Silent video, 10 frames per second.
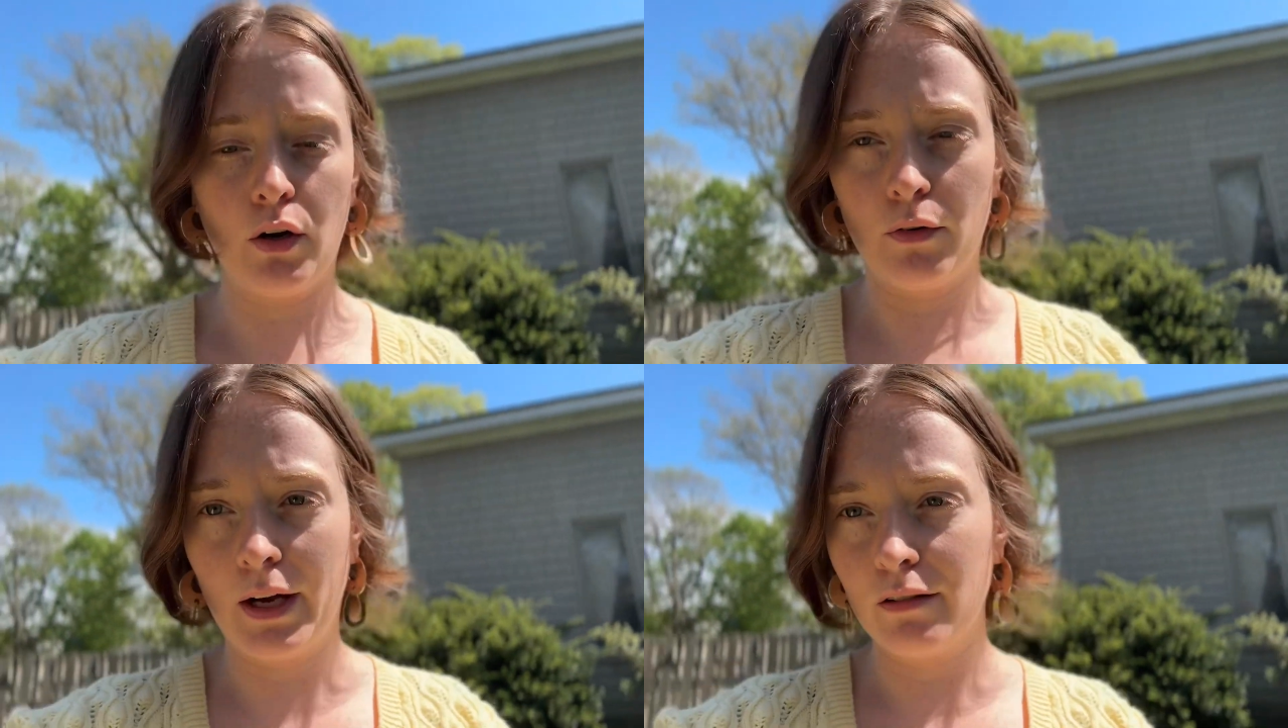
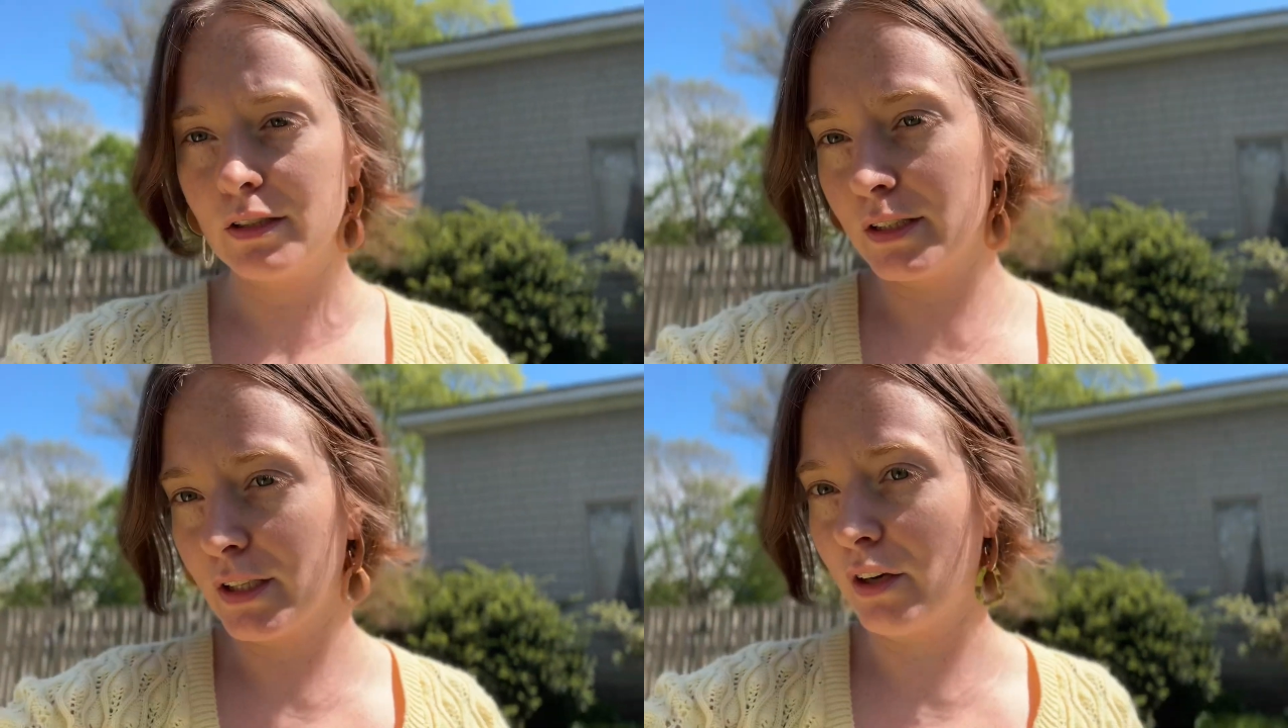around
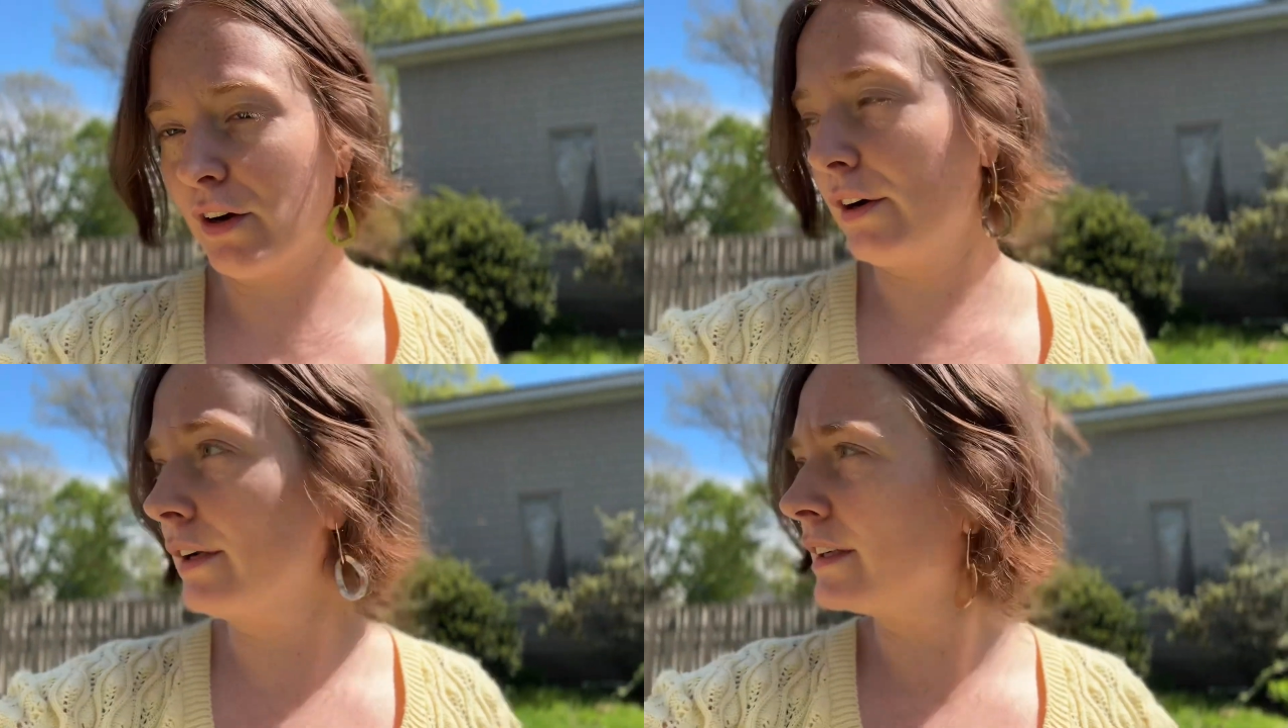in the
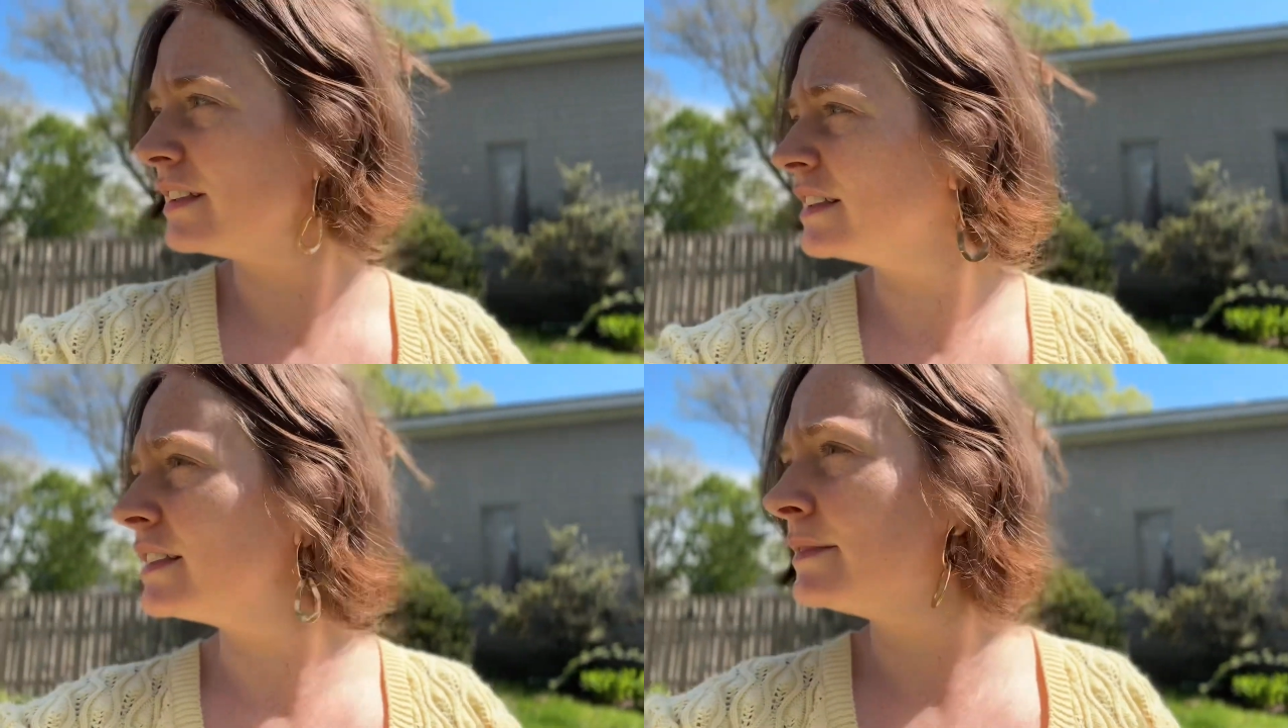yard.
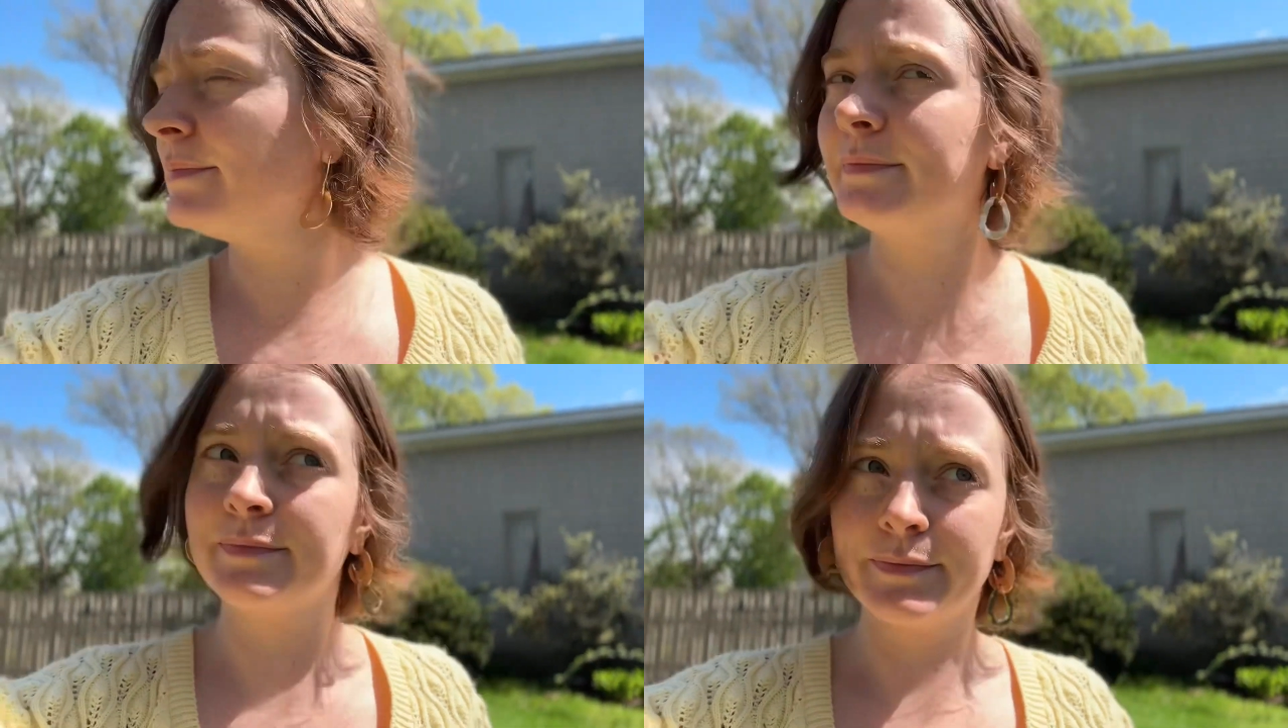
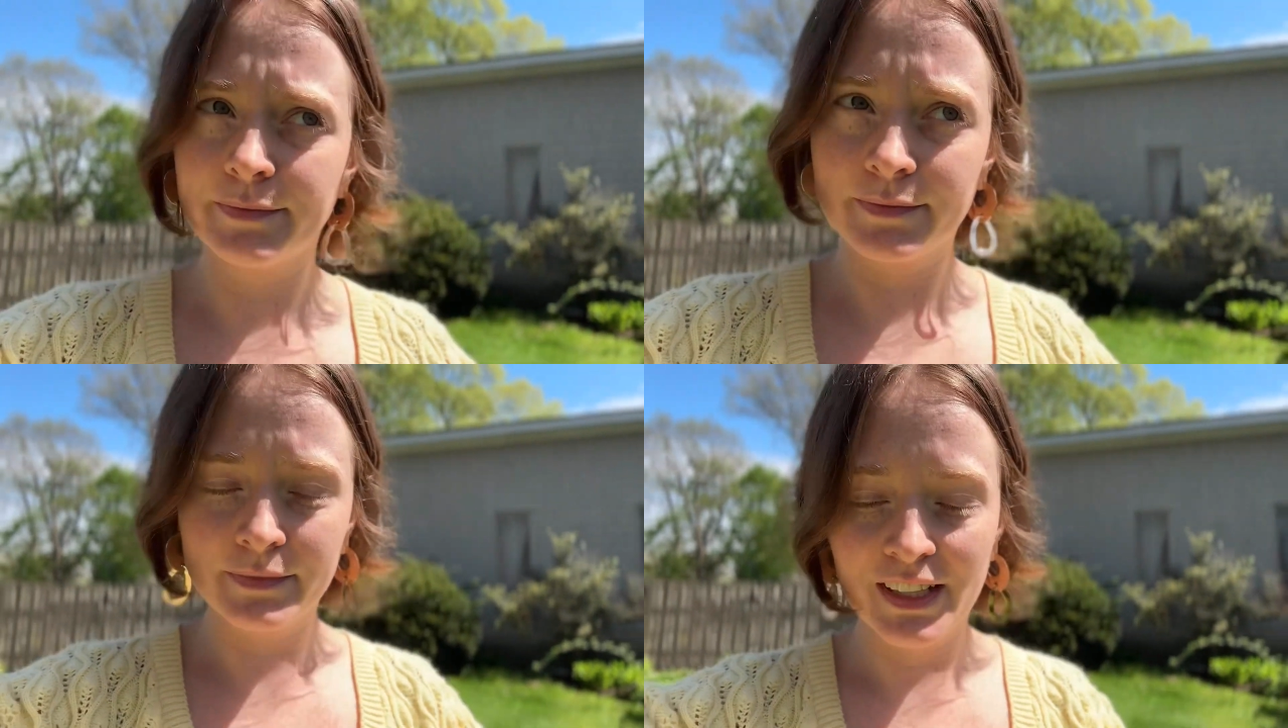
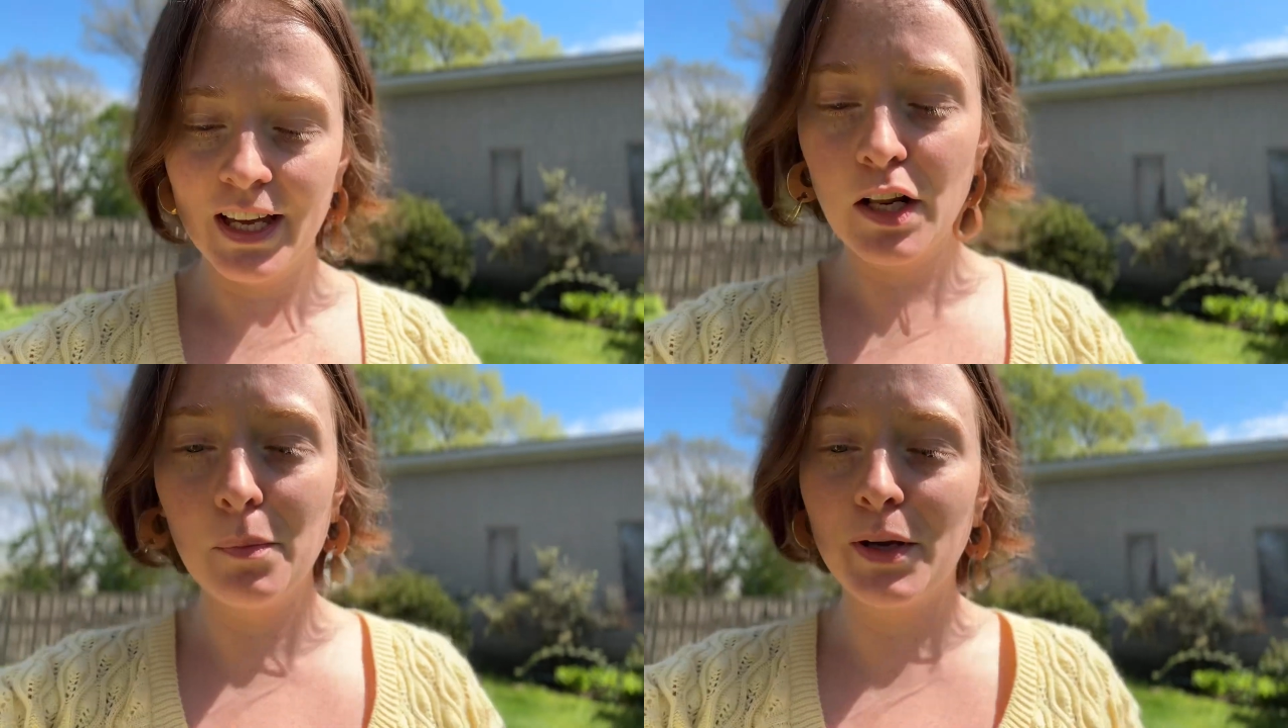
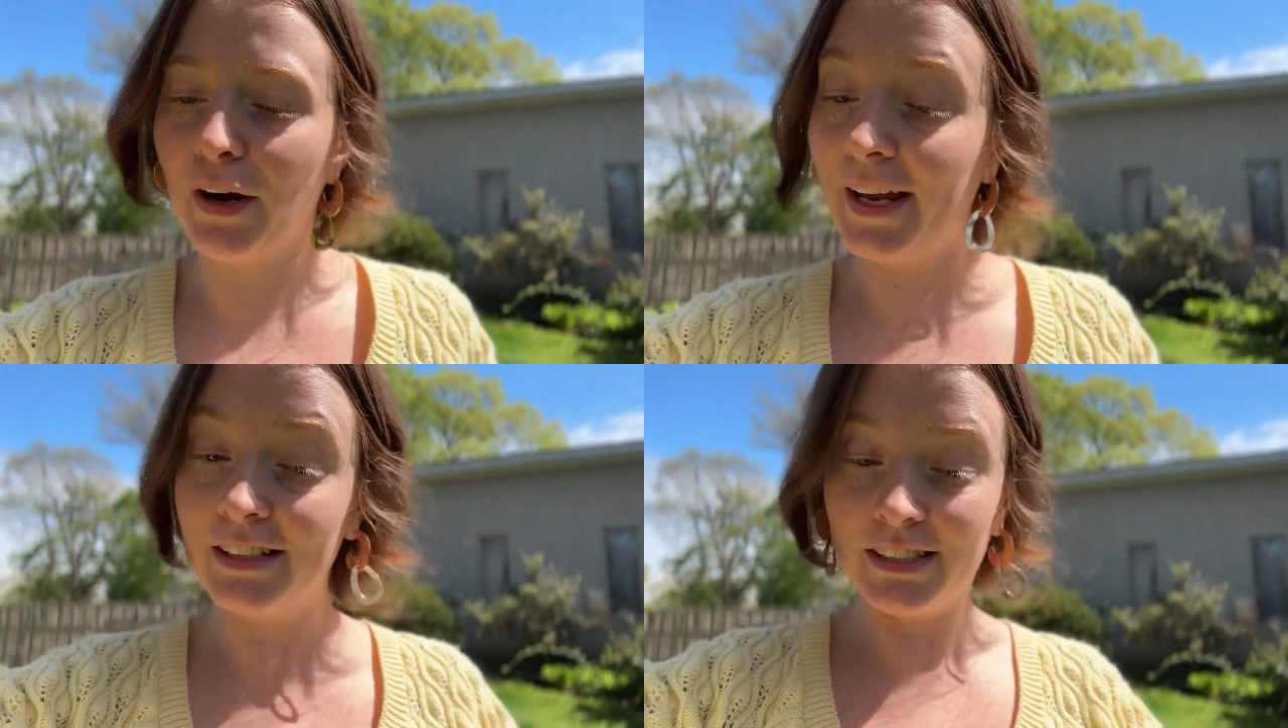It'll be
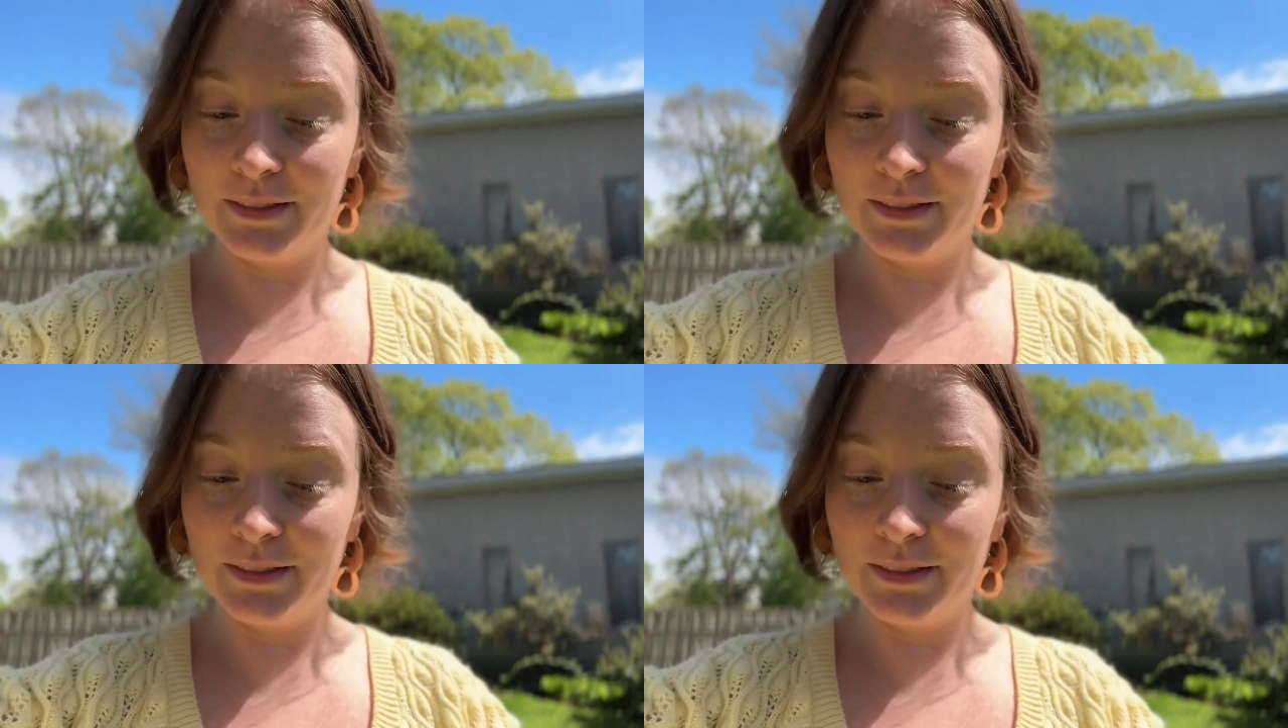great.